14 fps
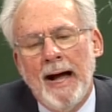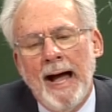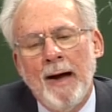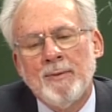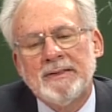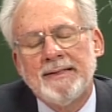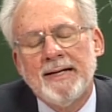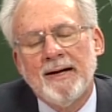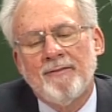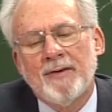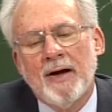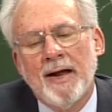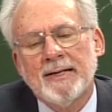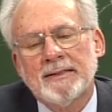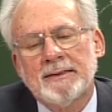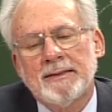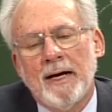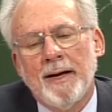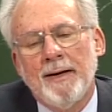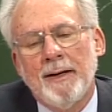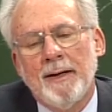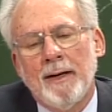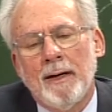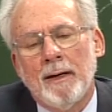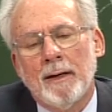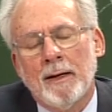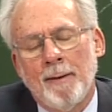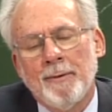I was in Afghanistan
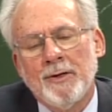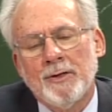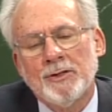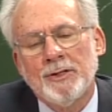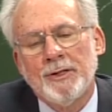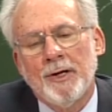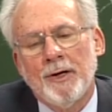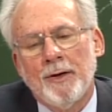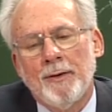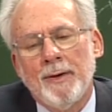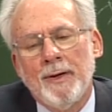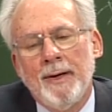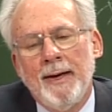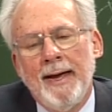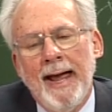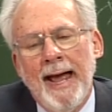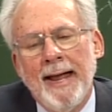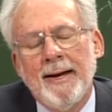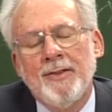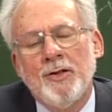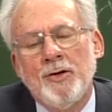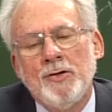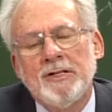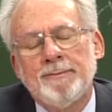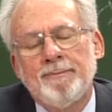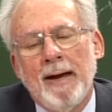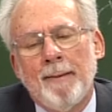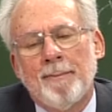uh, a couple years ago, and in the
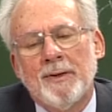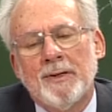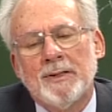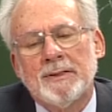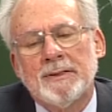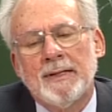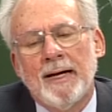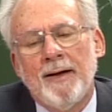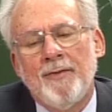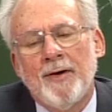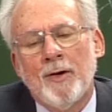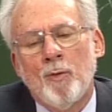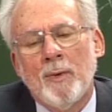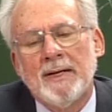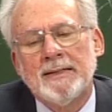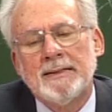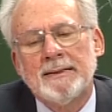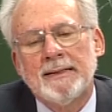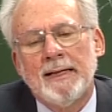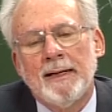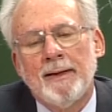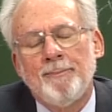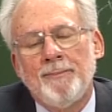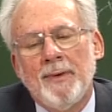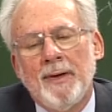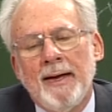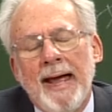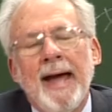newspapers, uh, there was uh,
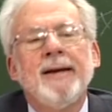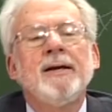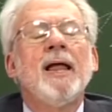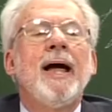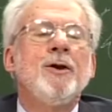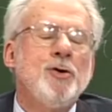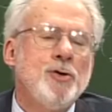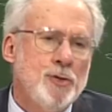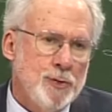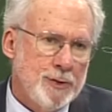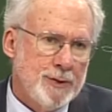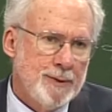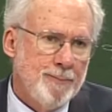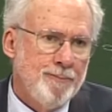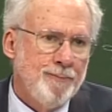headline news